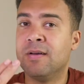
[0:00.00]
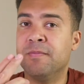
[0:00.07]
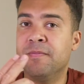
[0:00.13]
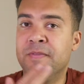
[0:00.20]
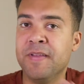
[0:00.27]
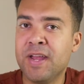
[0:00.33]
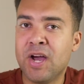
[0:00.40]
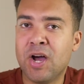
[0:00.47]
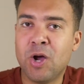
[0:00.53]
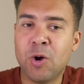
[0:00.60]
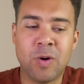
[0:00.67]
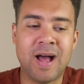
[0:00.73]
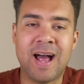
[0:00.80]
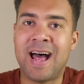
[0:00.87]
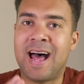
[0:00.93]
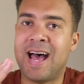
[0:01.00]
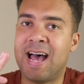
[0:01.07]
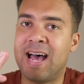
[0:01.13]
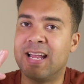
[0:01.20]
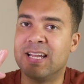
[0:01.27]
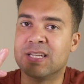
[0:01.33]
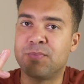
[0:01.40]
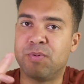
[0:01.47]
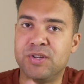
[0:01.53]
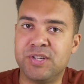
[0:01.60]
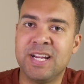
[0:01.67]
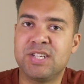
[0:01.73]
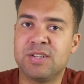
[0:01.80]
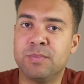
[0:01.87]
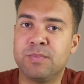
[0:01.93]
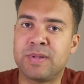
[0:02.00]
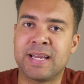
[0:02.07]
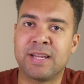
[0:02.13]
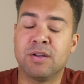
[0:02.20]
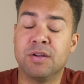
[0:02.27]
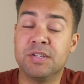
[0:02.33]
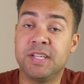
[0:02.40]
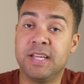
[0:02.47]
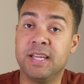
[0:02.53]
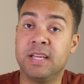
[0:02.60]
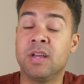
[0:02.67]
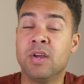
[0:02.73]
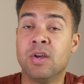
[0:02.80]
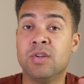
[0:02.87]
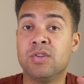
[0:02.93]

video and projection technology,